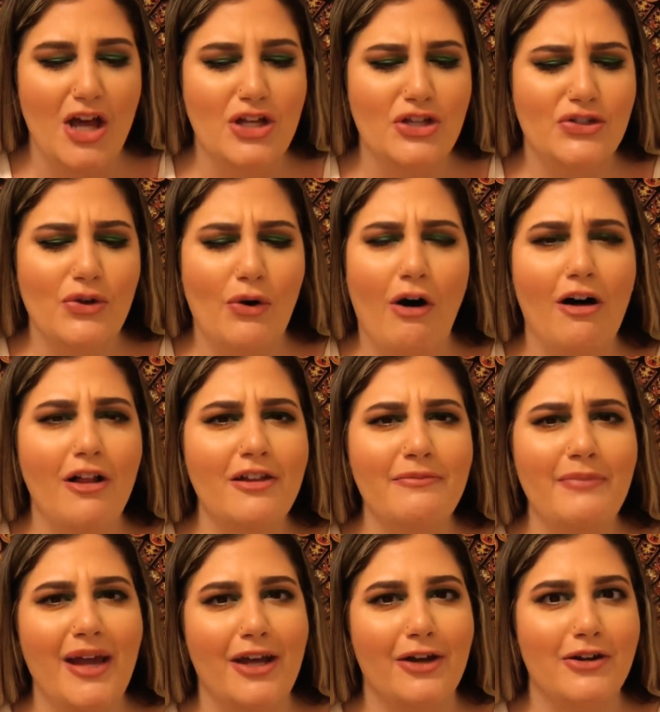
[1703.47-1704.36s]
So all
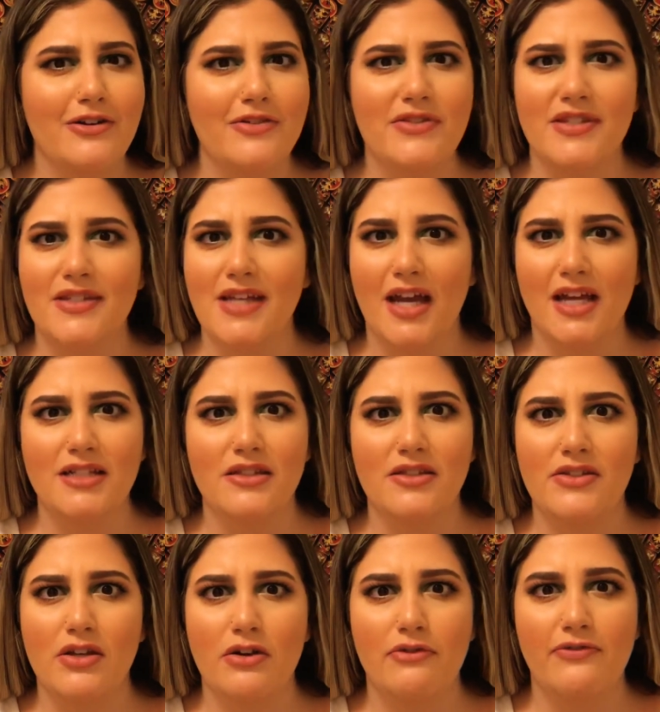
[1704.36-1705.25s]
of my earth
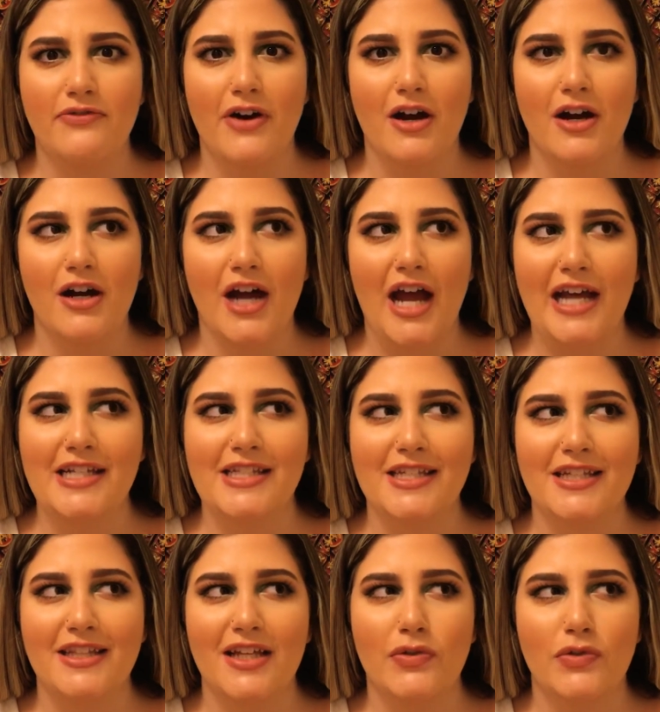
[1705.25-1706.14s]
signs so far, I
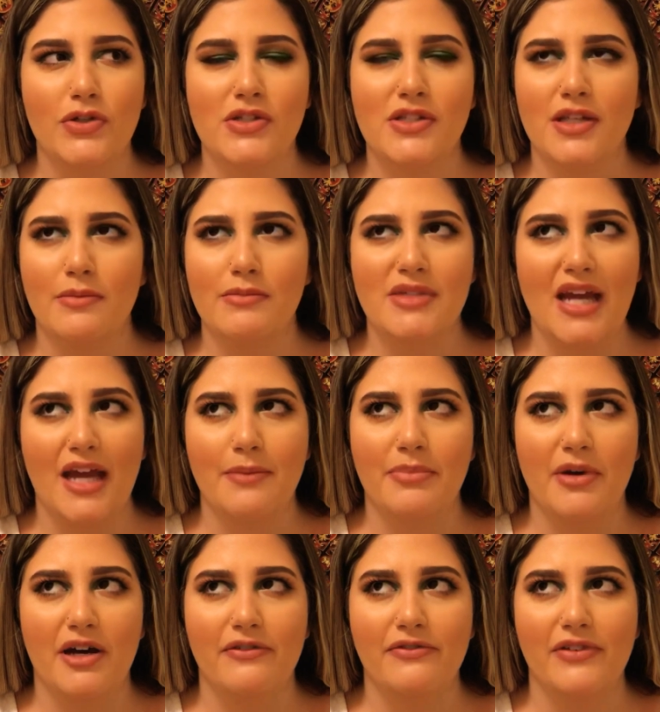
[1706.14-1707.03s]
see that there's some
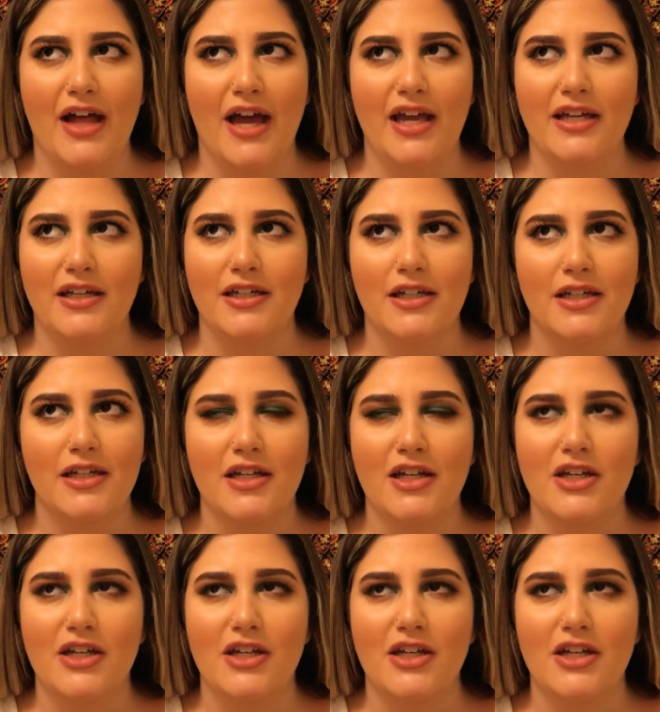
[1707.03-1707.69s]
type of like